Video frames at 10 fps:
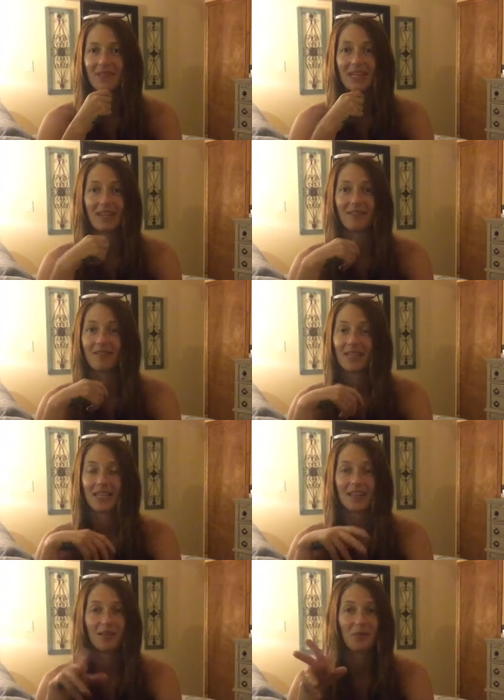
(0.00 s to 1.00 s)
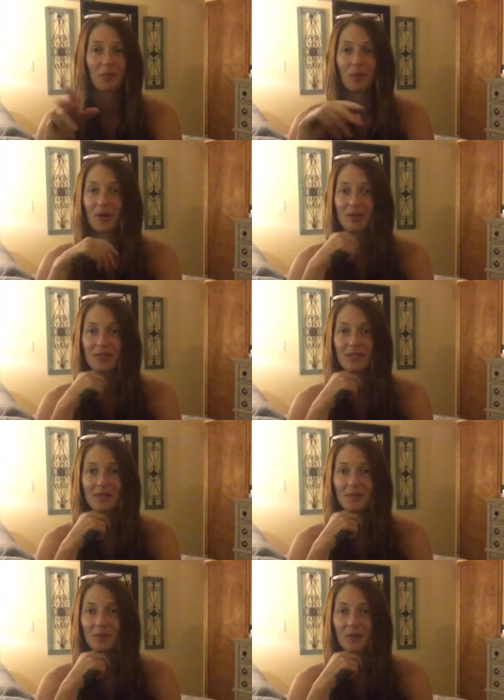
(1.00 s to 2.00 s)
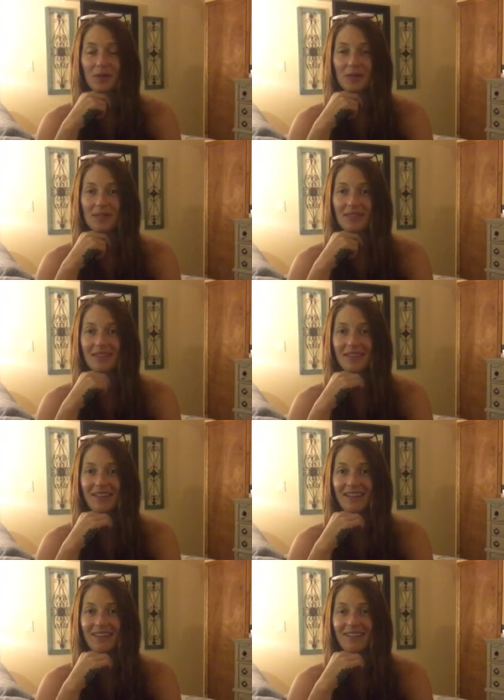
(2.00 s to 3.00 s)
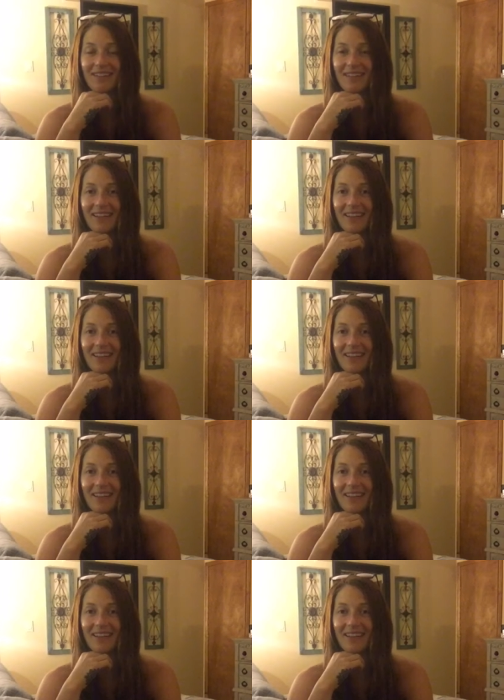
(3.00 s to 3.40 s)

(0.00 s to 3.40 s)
again, we're all just we're all just here,